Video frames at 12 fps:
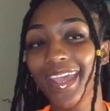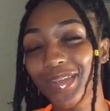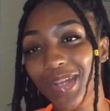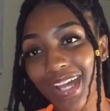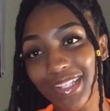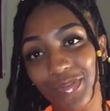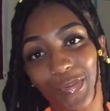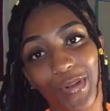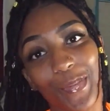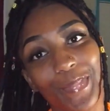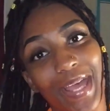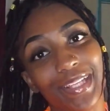Hey guys, and
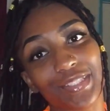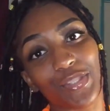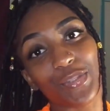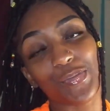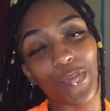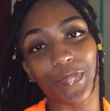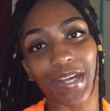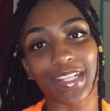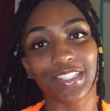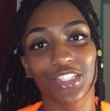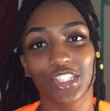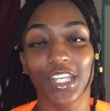welcome back to
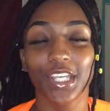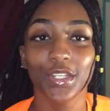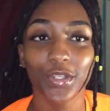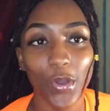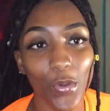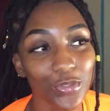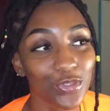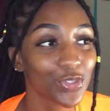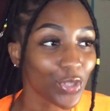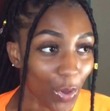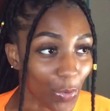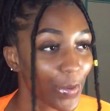my channel.
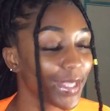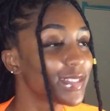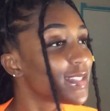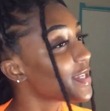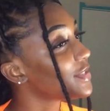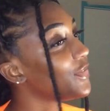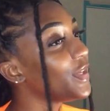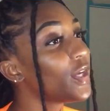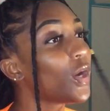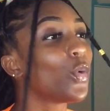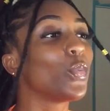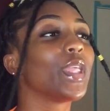So in today's
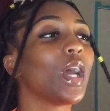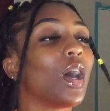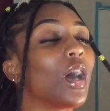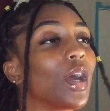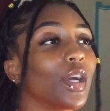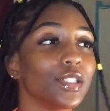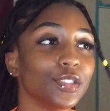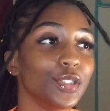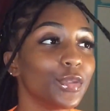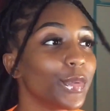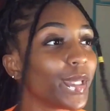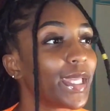video we are
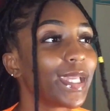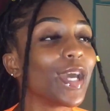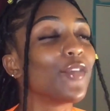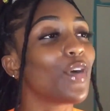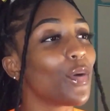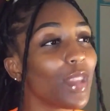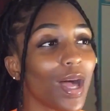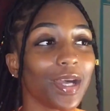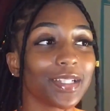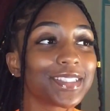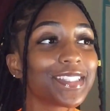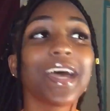doing faux
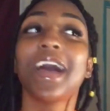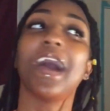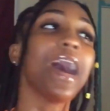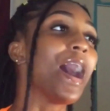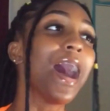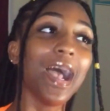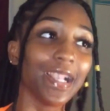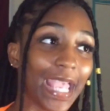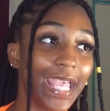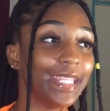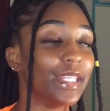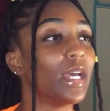locks
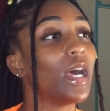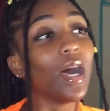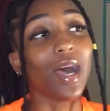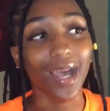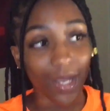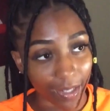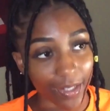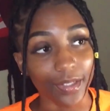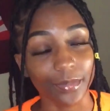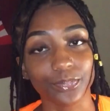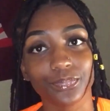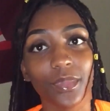again.
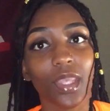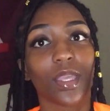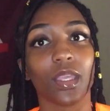I'm